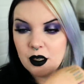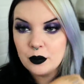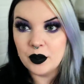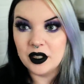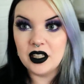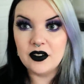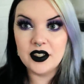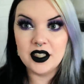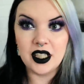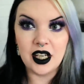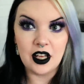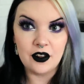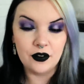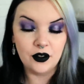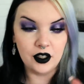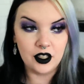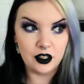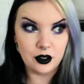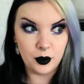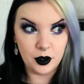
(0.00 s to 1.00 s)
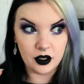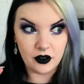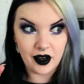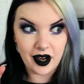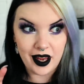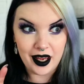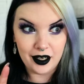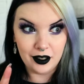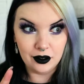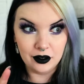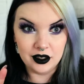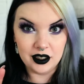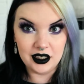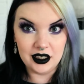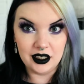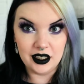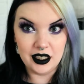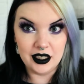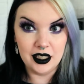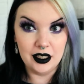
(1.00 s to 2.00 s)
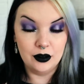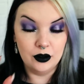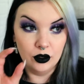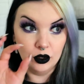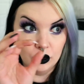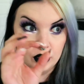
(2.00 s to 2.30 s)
But even then, I feel like you have to be the right angle and then